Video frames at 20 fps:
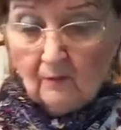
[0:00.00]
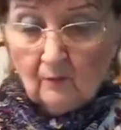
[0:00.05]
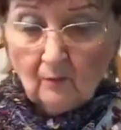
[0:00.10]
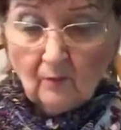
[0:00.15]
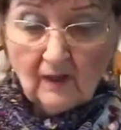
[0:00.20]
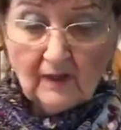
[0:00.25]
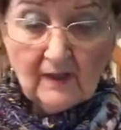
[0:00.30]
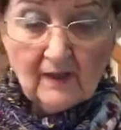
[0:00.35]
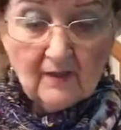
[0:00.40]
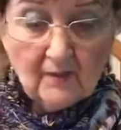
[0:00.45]

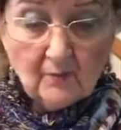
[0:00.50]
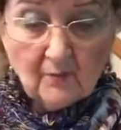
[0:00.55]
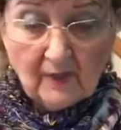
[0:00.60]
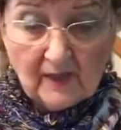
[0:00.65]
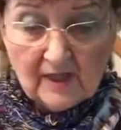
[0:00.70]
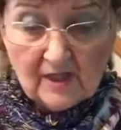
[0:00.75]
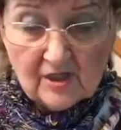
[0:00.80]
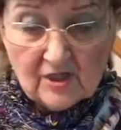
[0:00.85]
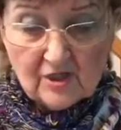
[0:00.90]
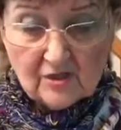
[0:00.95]
One of the
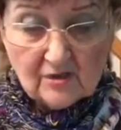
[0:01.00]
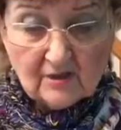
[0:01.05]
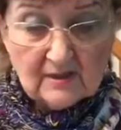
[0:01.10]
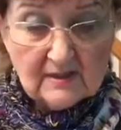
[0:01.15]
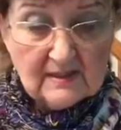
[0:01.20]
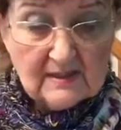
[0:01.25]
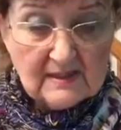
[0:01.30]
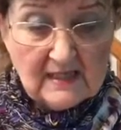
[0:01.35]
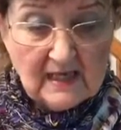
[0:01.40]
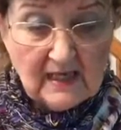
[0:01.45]
ways you
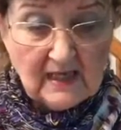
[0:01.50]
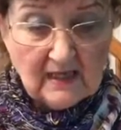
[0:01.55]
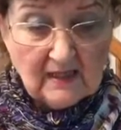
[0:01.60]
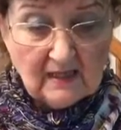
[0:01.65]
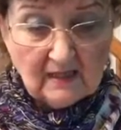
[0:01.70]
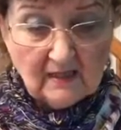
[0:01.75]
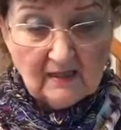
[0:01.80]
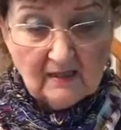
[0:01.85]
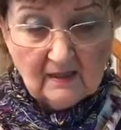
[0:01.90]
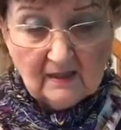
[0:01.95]
can
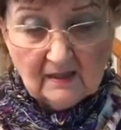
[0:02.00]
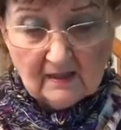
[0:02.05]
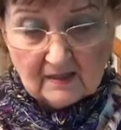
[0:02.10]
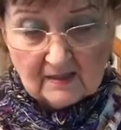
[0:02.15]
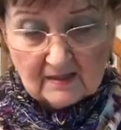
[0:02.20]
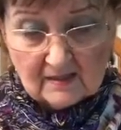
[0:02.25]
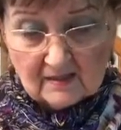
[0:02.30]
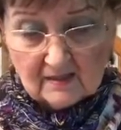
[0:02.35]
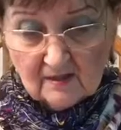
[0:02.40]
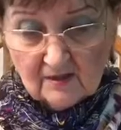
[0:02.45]
take it
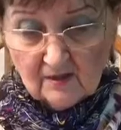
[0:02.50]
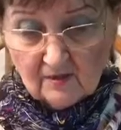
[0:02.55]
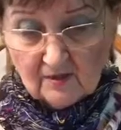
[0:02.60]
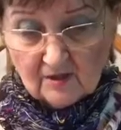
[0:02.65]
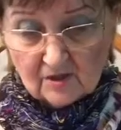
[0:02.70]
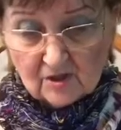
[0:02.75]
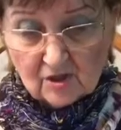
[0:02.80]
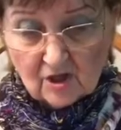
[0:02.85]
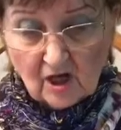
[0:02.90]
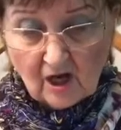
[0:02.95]
is you
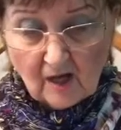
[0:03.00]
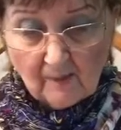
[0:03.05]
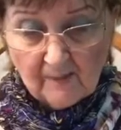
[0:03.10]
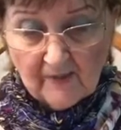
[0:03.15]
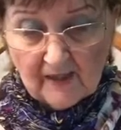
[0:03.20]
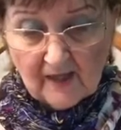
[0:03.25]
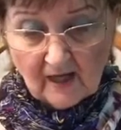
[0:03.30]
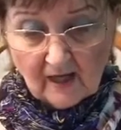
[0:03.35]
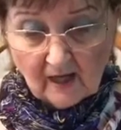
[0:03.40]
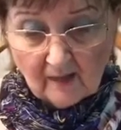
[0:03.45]
can
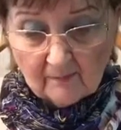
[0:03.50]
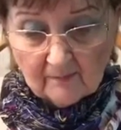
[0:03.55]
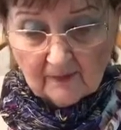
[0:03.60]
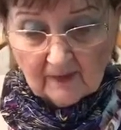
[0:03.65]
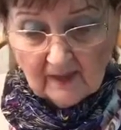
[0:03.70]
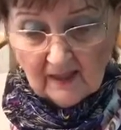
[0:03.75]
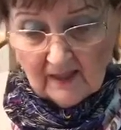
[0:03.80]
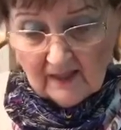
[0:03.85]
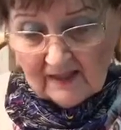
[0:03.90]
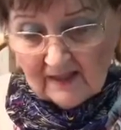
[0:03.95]
chop it up.
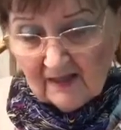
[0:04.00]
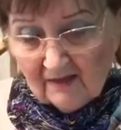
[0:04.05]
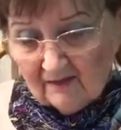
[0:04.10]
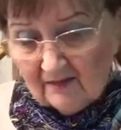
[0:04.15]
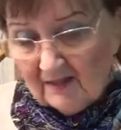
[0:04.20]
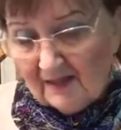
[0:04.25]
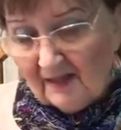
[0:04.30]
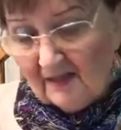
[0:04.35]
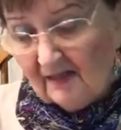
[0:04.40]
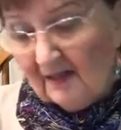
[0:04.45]

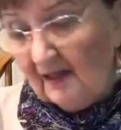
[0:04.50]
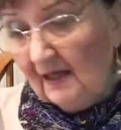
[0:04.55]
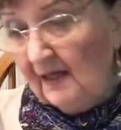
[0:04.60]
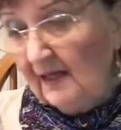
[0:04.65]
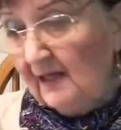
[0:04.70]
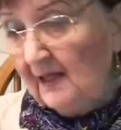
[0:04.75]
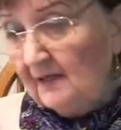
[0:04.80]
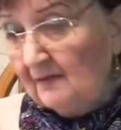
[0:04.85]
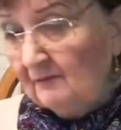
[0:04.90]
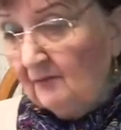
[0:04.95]
Now,
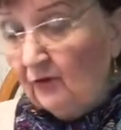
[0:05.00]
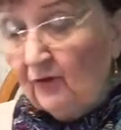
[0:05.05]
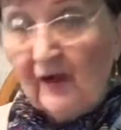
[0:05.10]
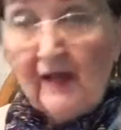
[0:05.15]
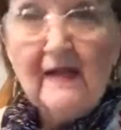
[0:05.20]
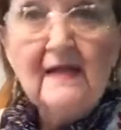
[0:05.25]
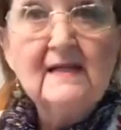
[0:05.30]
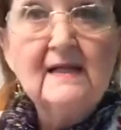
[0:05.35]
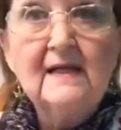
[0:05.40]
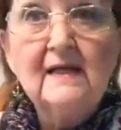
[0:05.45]

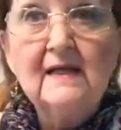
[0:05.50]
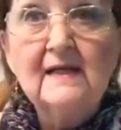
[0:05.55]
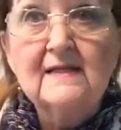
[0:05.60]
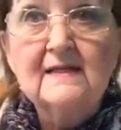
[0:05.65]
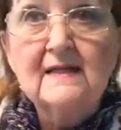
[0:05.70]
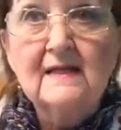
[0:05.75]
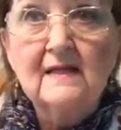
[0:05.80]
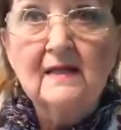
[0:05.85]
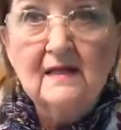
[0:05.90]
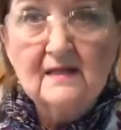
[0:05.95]
granted,
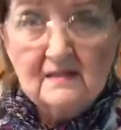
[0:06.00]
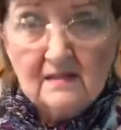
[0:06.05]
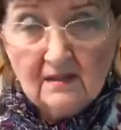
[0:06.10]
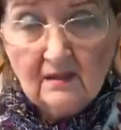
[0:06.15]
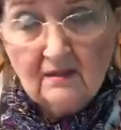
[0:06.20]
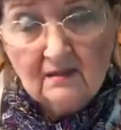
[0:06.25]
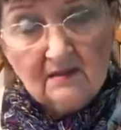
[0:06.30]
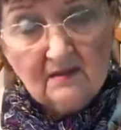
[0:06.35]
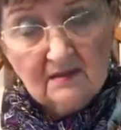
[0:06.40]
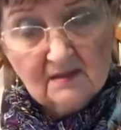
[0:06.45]

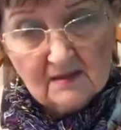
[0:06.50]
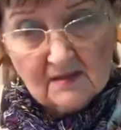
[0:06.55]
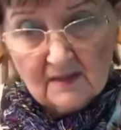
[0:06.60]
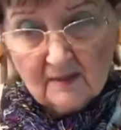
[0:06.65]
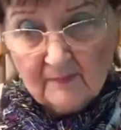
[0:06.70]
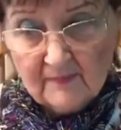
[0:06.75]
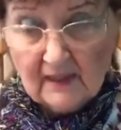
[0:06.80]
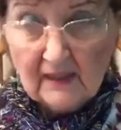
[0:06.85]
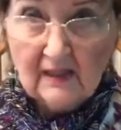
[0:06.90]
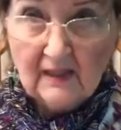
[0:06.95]
isn't
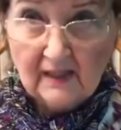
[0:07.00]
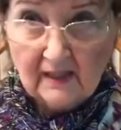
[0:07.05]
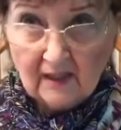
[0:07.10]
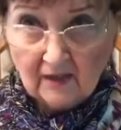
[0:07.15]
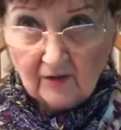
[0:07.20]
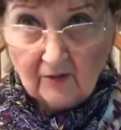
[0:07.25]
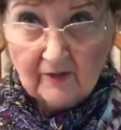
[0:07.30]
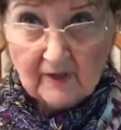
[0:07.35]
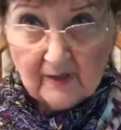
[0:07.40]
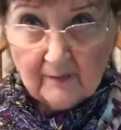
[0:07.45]
something
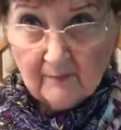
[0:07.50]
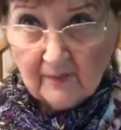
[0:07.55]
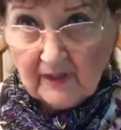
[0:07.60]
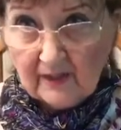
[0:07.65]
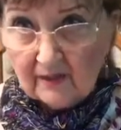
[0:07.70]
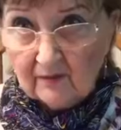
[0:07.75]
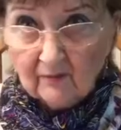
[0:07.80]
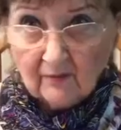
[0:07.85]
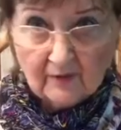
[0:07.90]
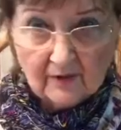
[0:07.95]
like a green
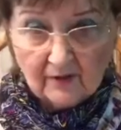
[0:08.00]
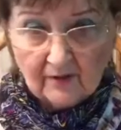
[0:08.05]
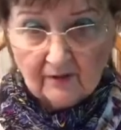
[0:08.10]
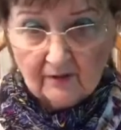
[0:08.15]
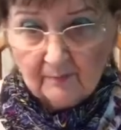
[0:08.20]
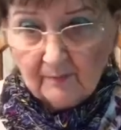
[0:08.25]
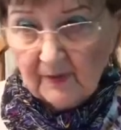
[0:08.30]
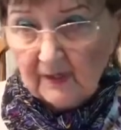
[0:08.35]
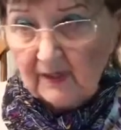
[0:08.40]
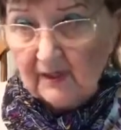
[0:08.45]
bean where
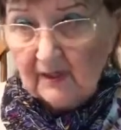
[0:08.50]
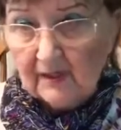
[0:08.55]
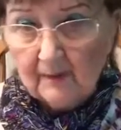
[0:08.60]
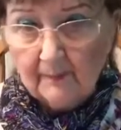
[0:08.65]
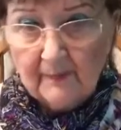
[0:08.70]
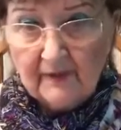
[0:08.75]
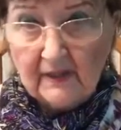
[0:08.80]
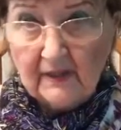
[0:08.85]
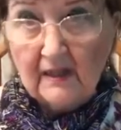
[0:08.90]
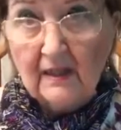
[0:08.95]
you'd pick it
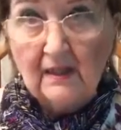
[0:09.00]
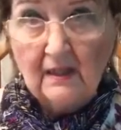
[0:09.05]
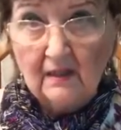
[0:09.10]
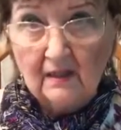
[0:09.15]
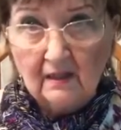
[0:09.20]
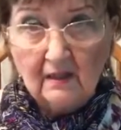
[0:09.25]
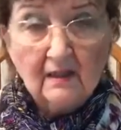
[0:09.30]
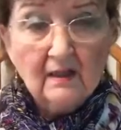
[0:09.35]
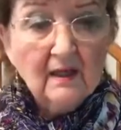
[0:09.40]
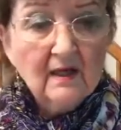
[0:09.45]
up and
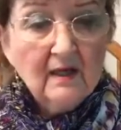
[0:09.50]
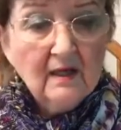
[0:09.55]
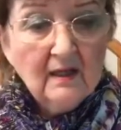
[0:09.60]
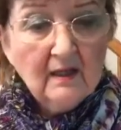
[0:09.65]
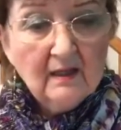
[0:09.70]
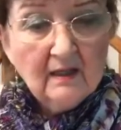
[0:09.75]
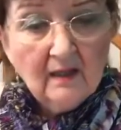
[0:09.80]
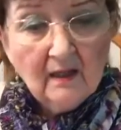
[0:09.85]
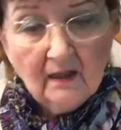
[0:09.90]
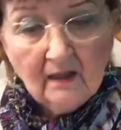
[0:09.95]
eat it.
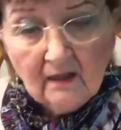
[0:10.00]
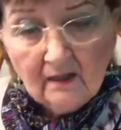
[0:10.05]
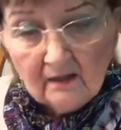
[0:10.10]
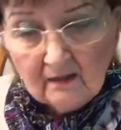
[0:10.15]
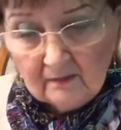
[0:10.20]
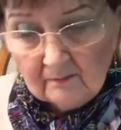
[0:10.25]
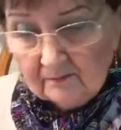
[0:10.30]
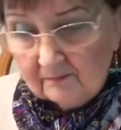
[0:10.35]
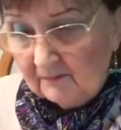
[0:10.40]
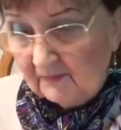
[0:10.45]

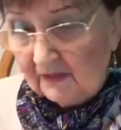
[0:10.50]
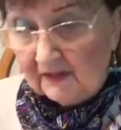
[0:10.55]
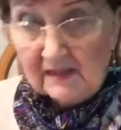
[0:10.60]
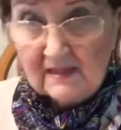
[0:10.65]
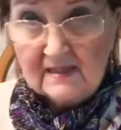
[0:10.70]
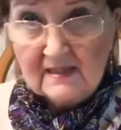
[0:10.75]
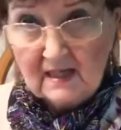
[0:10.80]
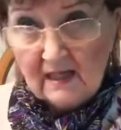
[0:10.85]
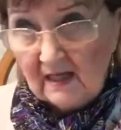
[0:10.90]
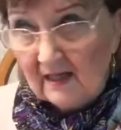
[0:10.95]
At
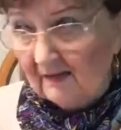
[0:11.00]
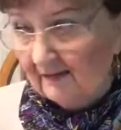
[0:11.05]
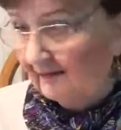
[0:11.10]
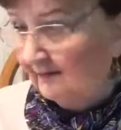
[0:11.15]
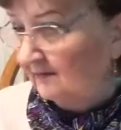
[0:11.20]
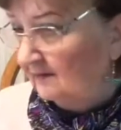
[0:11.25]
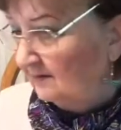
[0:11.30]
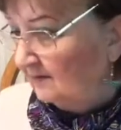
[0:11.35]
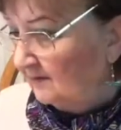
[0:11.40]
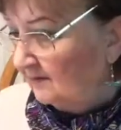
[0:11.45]
least
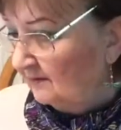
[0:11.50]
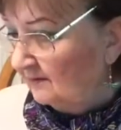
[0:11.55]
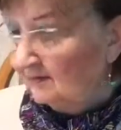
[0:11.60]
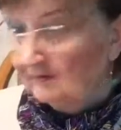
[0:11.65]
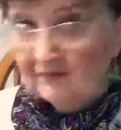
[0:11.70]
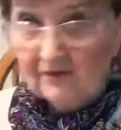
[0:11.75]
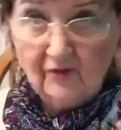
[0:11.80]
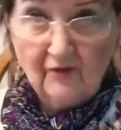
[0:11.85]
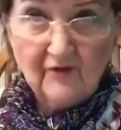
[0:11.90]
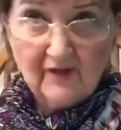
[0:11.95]
I
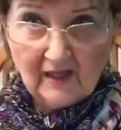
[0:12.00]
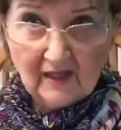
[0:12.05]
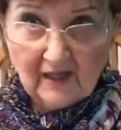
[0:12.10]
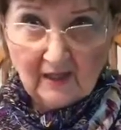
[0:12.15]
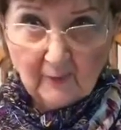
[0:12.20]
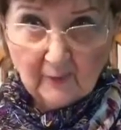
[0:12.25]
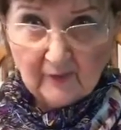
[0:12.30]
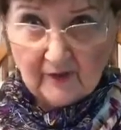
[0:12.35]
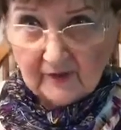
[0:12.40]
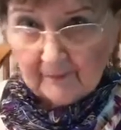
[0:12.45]
don't think
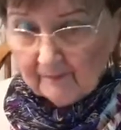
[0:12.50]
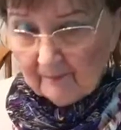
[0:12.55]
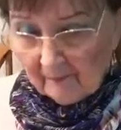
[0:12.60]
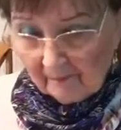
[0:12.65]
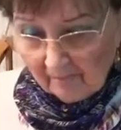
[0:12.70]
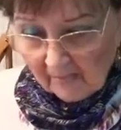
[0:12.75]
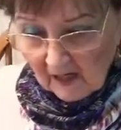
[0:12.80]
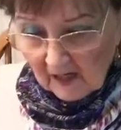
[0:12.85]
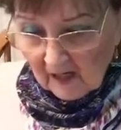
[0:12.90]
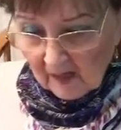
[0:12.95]
I would.
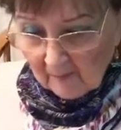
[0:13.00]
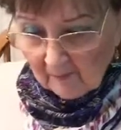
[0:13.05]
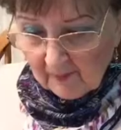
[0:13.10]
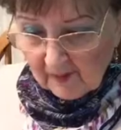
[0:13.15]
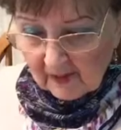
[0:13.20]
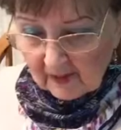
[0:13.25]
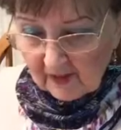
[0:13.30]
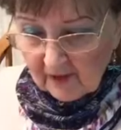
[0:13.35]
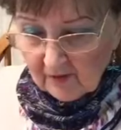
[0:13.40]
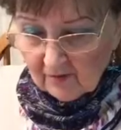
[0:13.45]

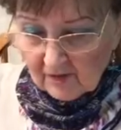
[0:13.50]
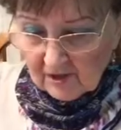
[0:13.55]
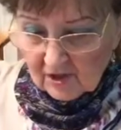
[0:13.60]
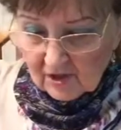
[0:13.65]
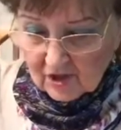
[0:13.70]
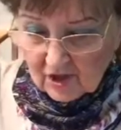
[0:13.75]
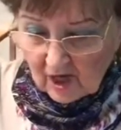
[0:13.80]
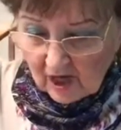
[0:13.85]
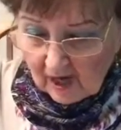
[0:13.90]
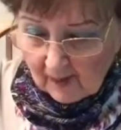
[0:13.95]
But you
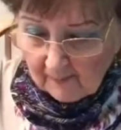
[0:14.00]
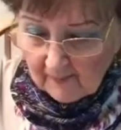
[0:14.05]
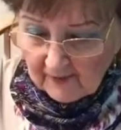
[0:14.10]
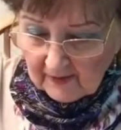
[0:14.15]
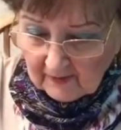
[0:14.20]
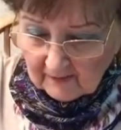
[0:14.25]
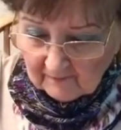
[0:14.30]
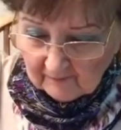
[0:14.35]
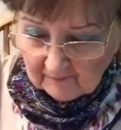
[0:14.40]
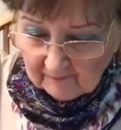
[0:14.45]
can chop
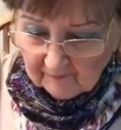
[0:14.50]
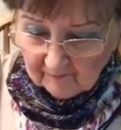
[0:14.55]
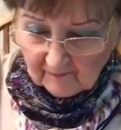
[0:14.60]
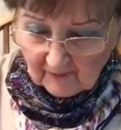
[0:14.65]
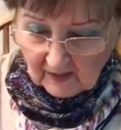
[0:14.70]
it.